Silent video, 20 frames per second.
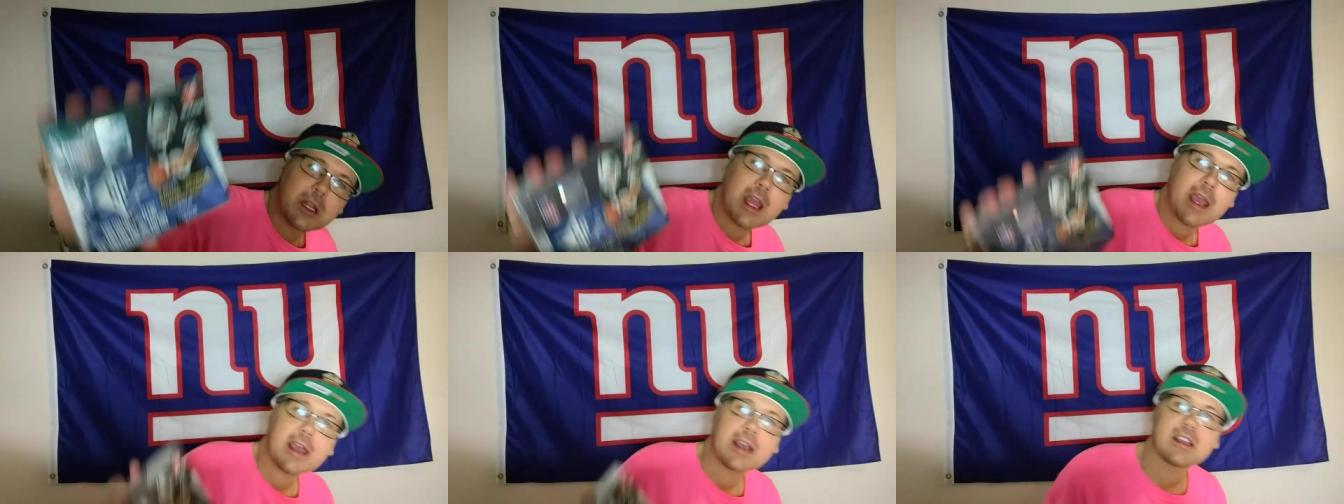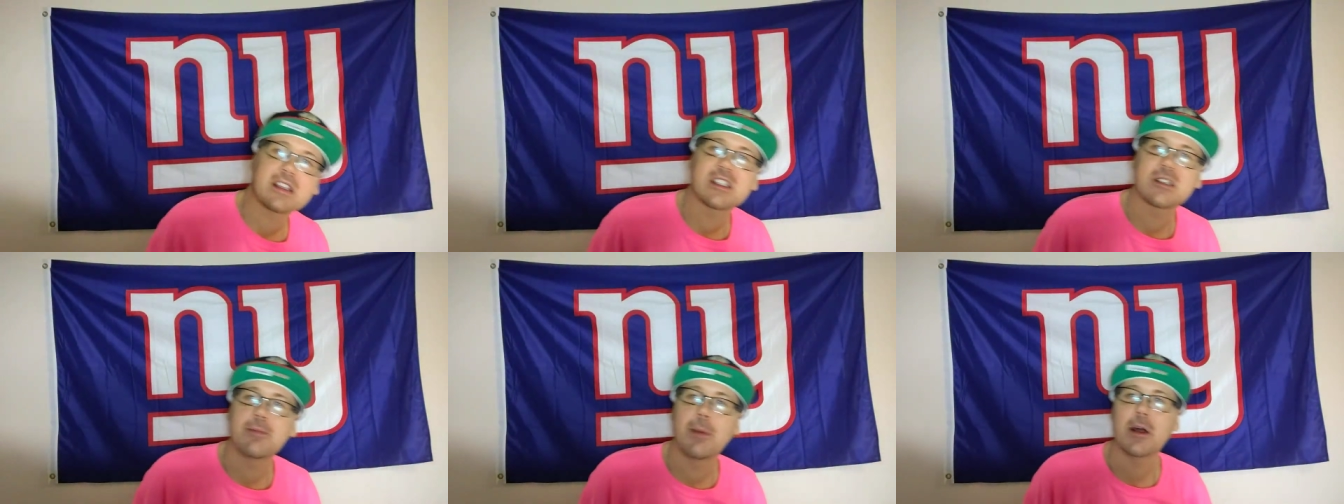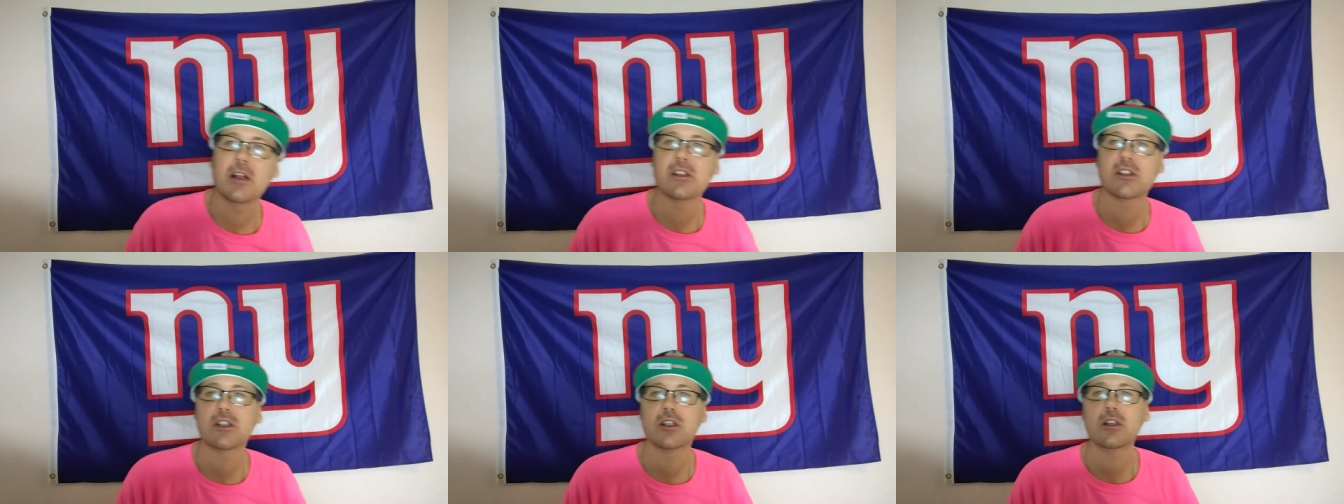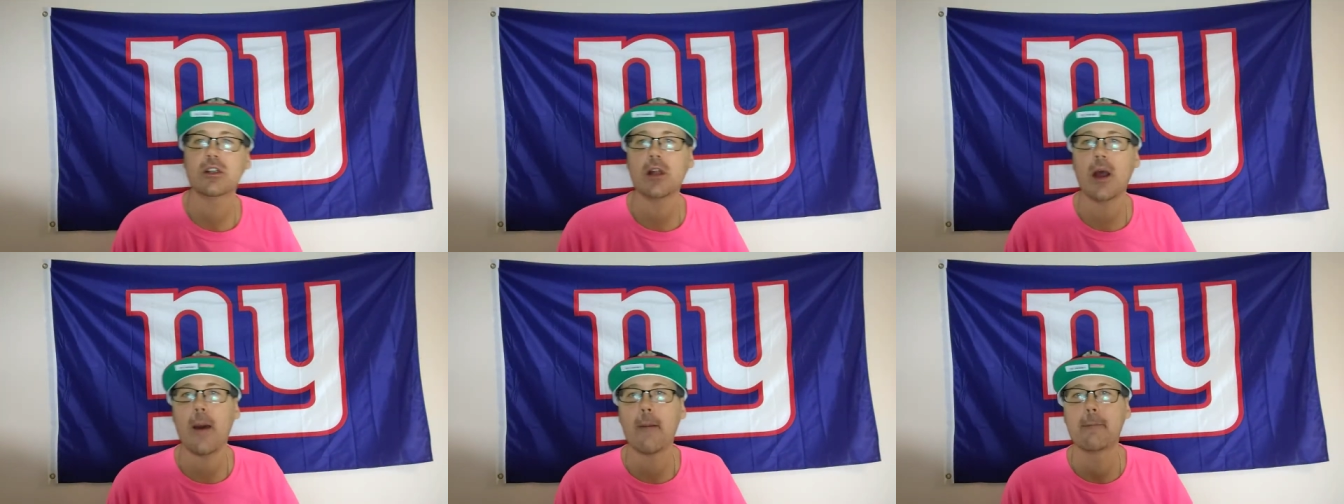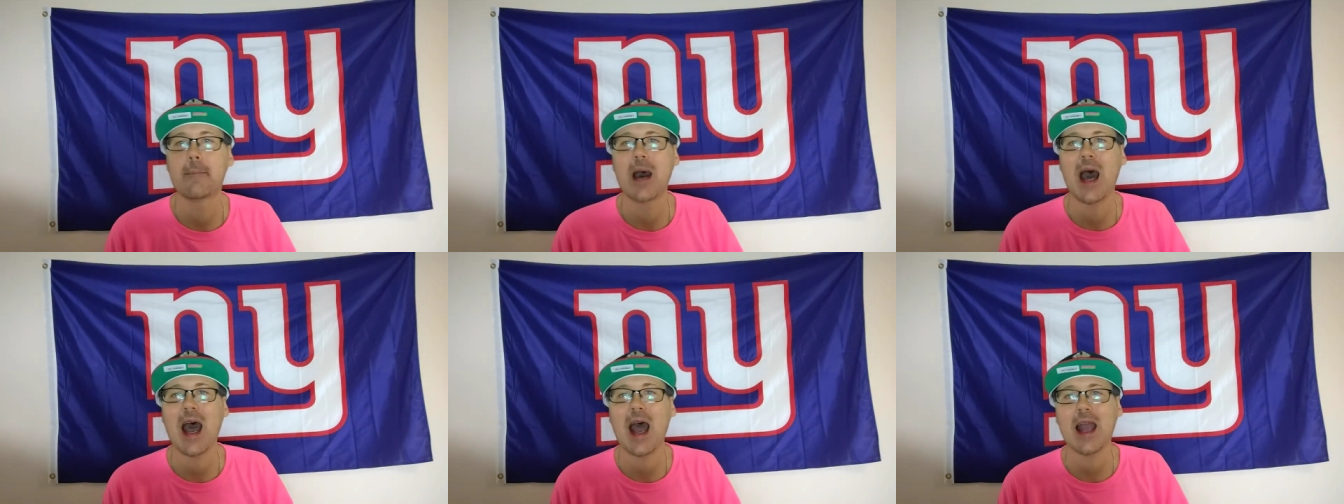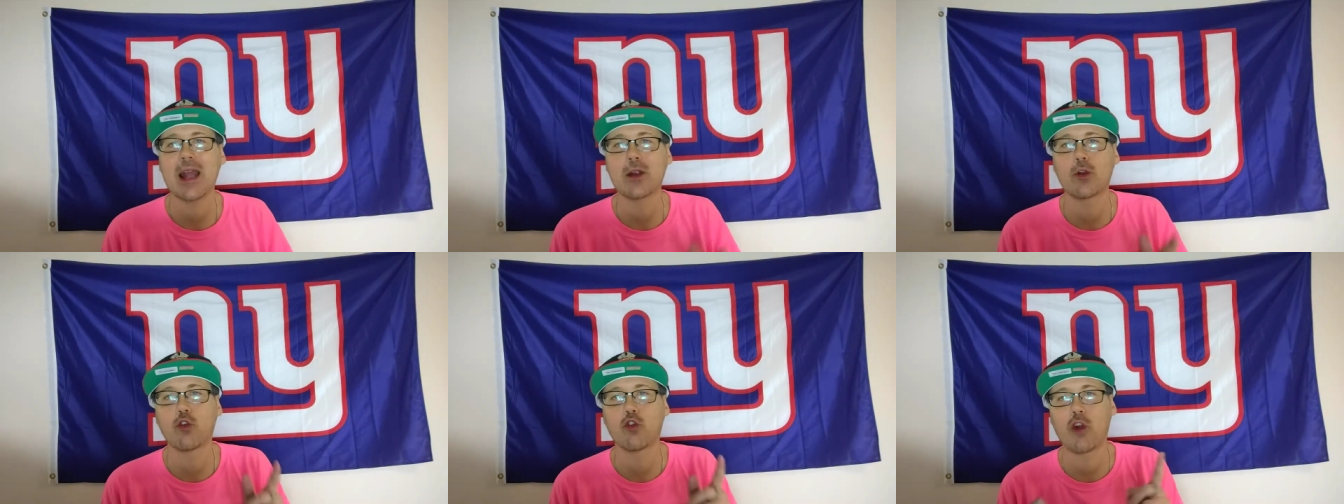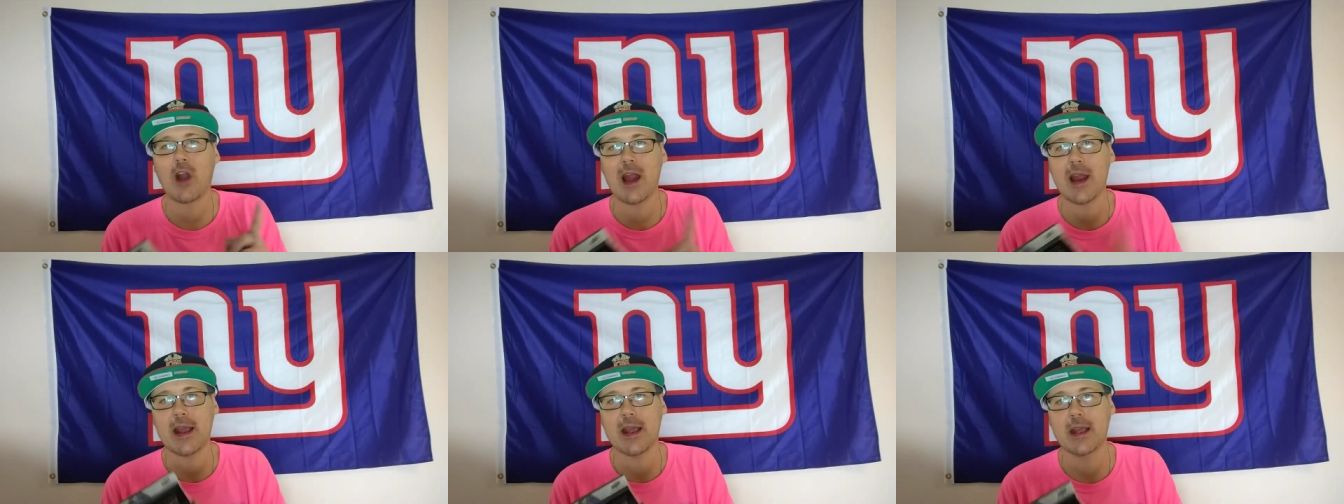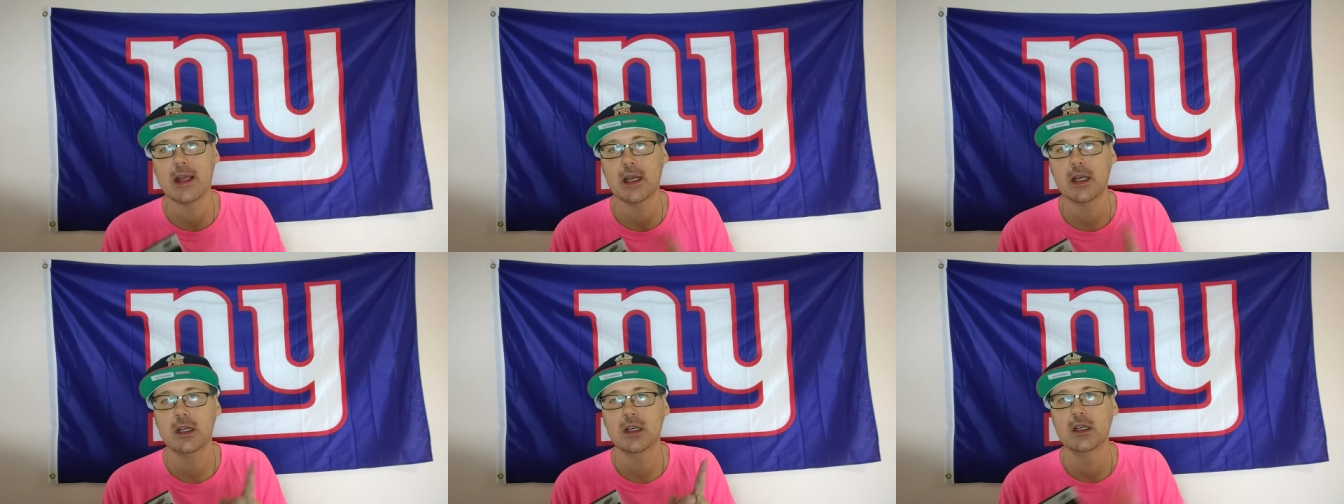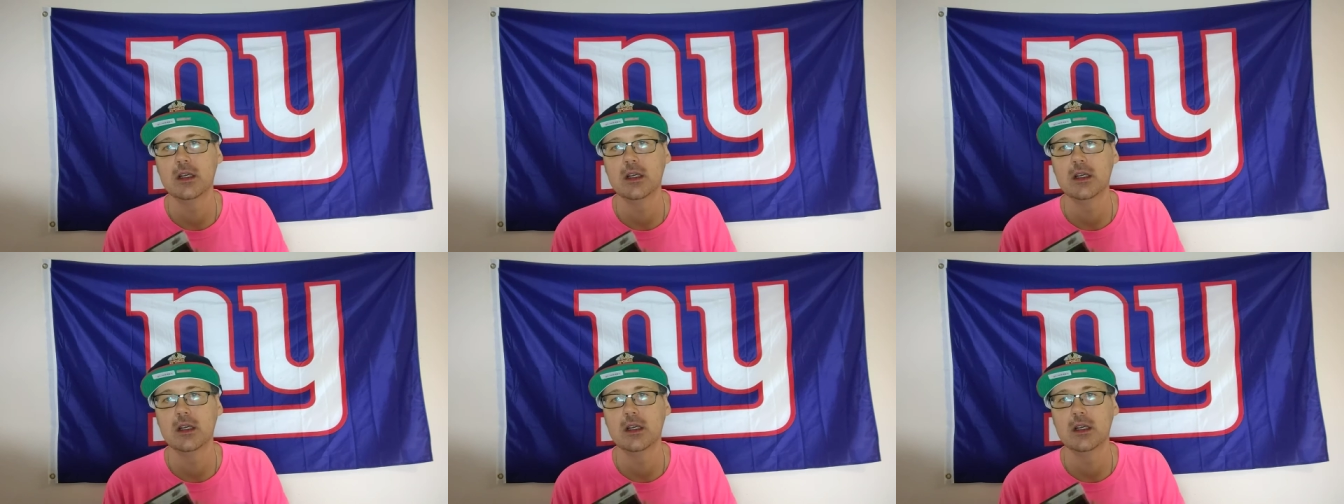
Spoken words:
Deck, sponsored by Greg.